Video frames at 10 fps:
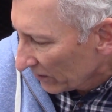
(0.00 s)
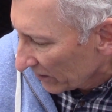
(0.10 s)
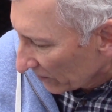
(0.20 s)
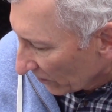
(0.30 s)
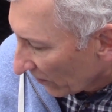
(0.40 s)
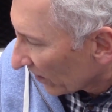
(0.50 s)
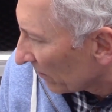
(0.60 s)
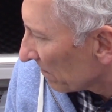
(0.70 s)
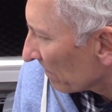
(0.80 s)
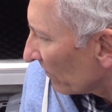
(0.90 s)
In the oil.
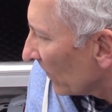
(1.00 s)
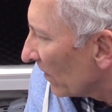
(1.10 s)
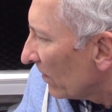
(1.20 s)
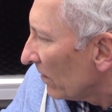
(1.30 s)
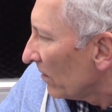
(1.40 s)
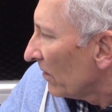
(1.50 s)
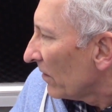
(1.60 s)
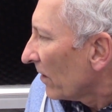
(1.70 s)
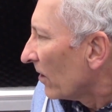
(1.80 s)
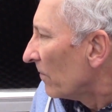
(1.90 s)

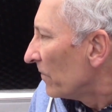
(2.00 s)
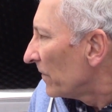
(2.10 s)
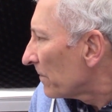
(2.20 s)
Um,